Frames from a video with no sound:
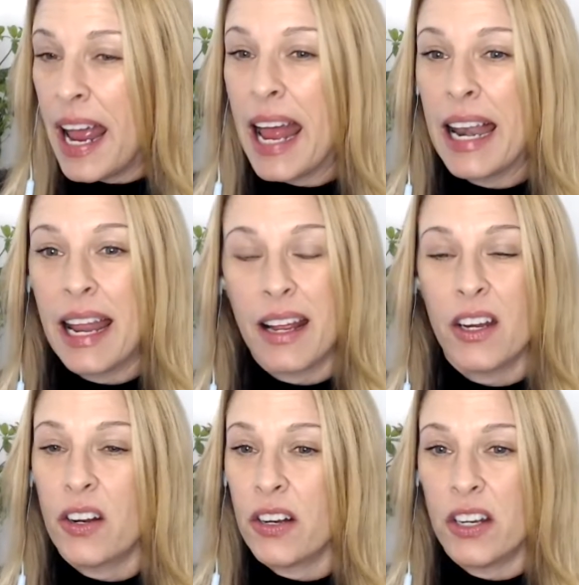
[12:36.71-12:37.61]
And now
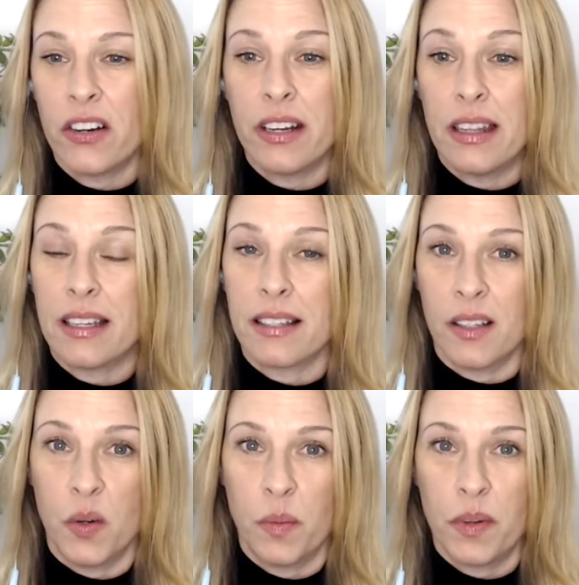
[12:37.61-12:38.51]
you're in this
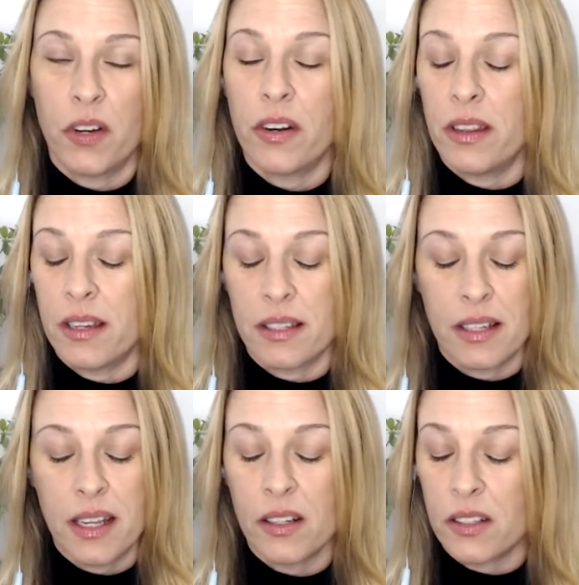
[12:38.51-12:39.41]
loop. You're in this
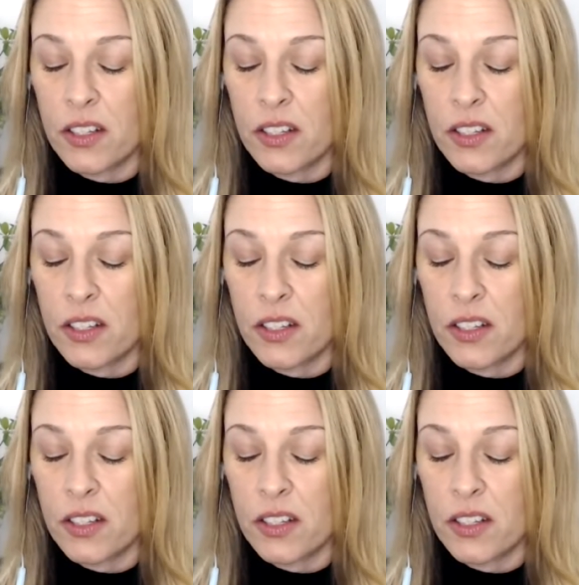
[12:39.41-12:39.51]
guilt,